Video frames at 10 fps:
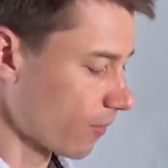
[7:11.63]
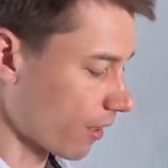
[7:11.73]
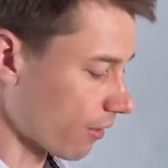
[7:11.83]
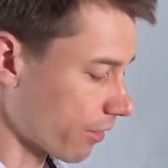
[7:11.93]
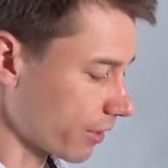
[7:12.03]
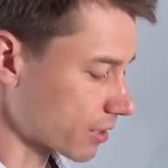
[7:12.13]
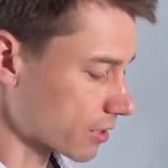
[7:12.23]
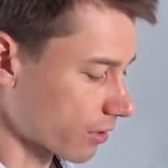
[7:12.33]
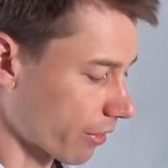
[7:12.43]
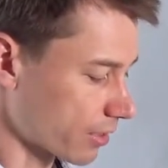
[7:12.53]

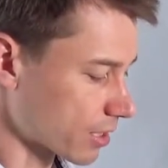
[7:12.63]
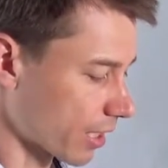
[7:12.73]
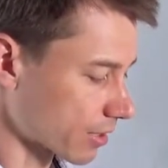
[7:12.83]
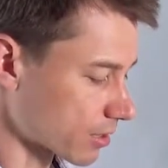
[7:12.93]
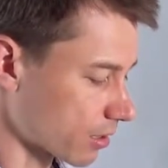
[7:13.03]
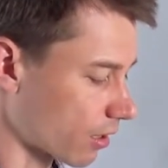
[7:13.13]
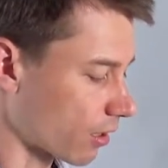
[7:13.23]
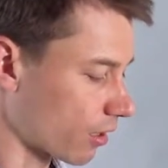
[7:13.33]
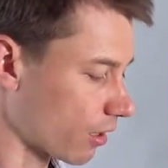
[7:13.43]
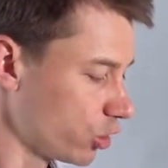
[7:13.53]
this has
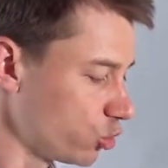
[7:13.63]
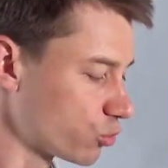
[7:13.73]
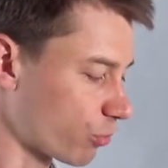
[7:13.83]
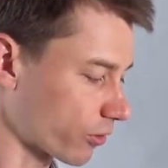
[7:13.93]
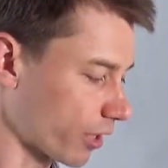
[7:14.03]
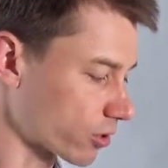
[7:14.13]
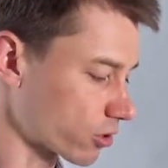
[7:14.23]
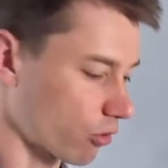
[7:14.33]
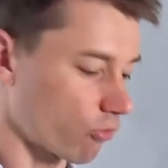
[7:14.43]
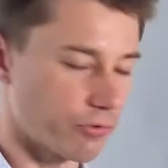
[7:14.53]
huge
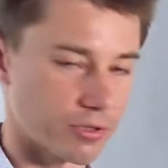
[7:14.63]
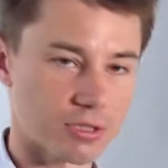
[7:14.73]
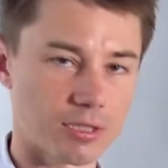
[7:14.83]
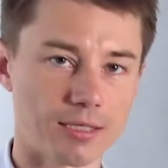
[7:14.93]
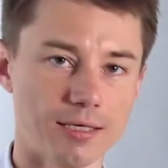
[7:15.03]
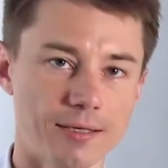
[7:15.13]
potential, obviously.